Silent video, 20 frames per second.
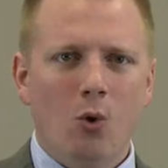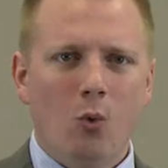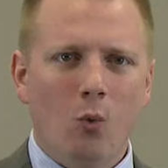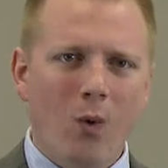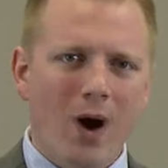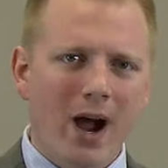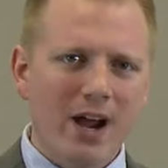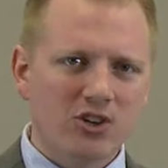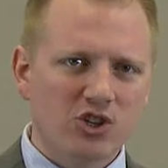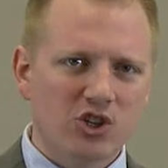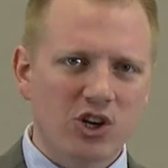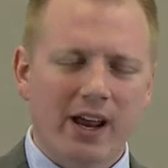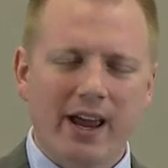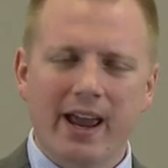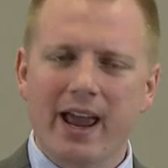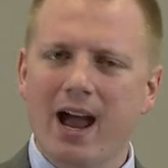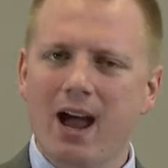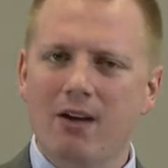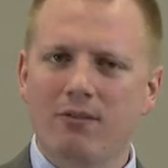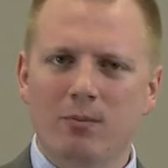why should I
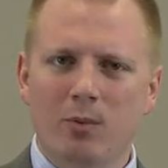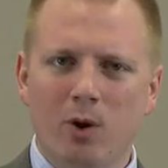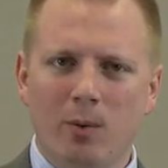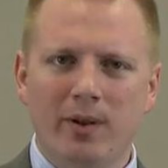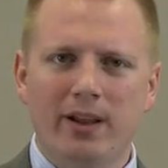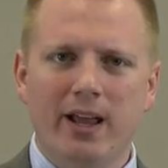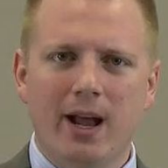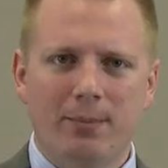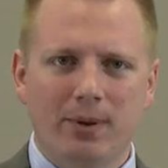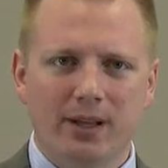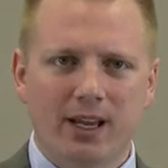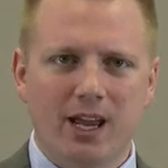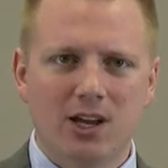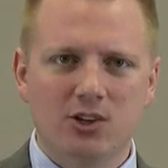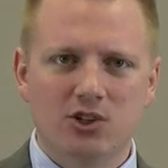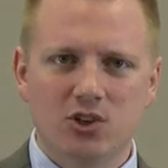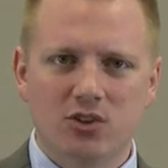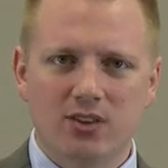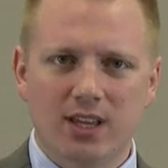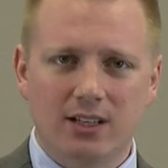have a mobile
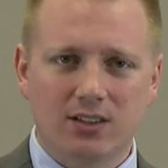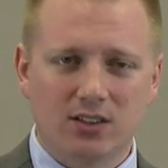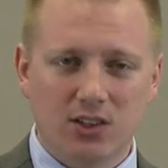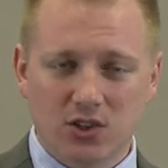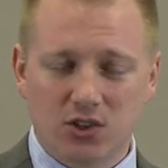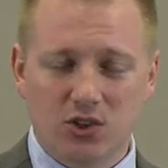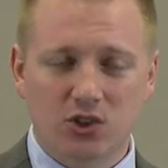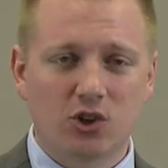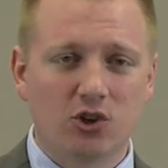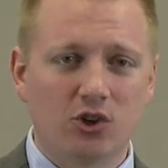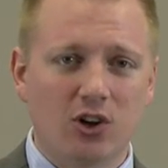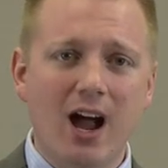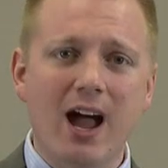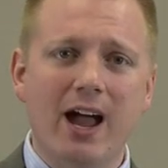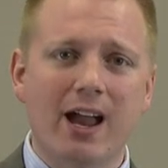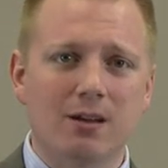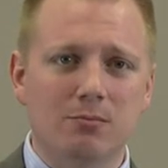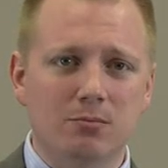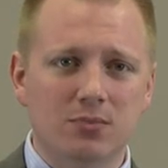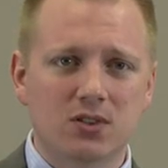application that
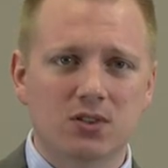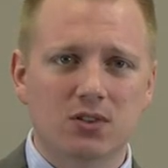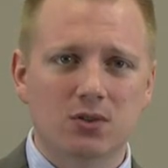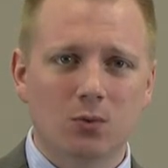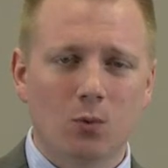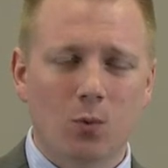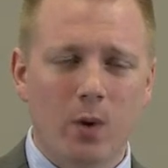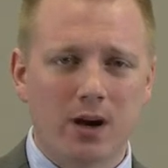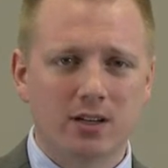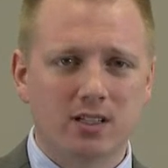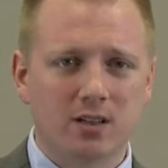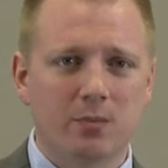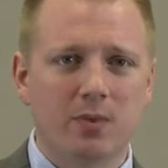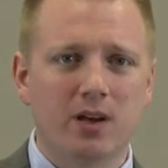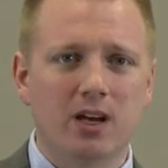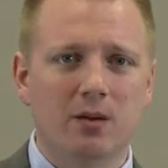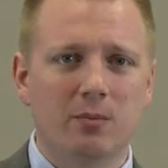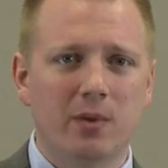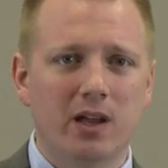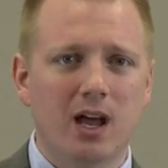describes where to
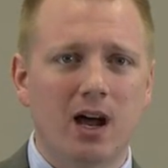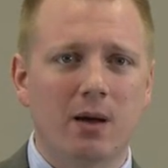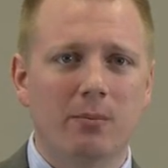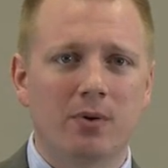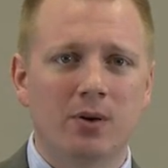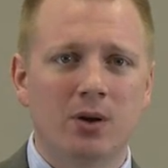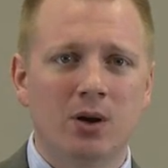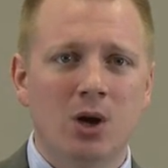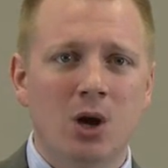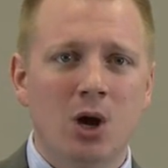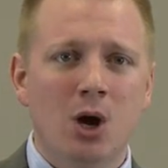pick me up?